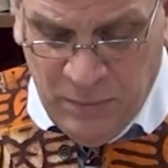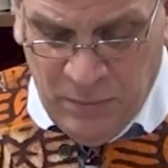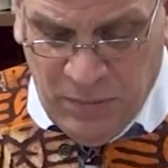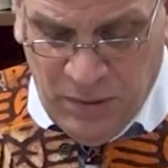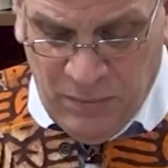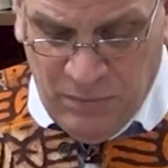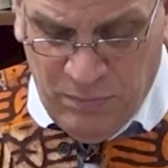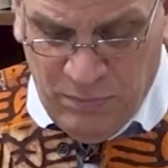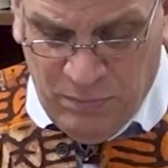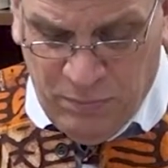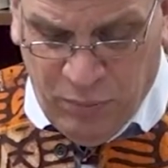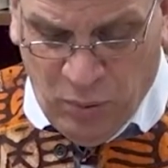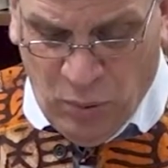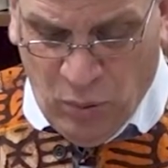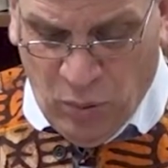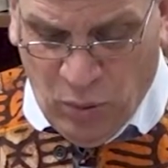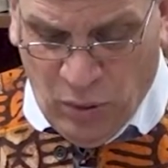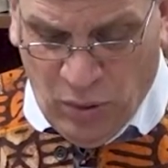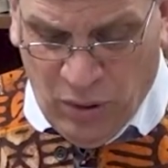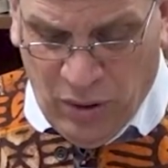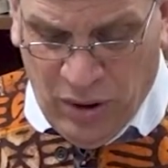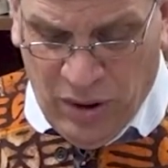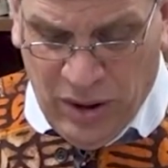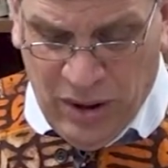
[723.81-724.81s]
but
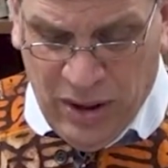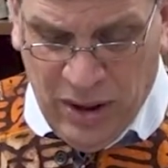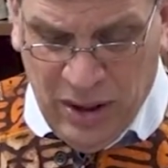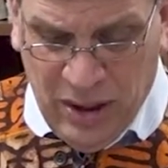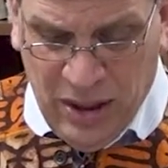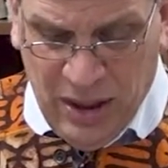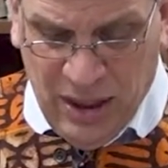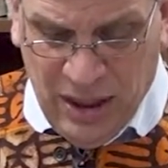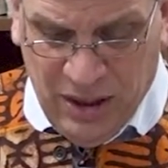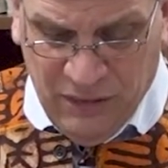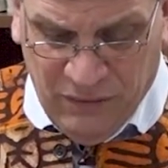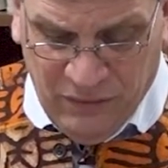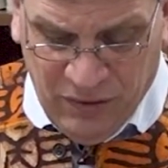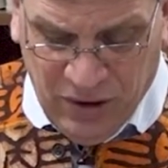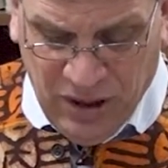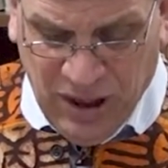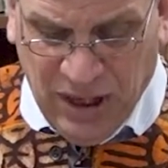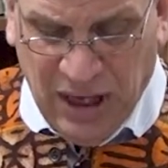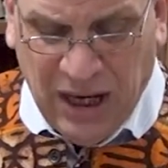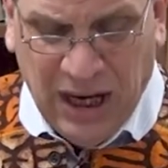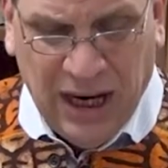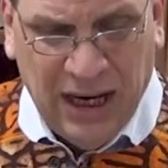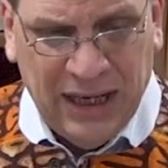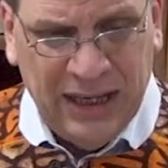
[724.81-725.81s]
born of
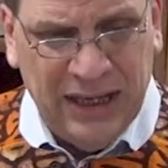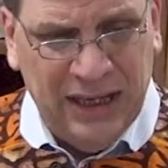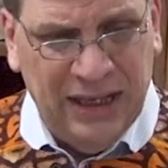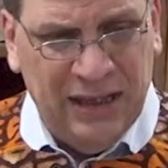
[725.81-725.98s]
God.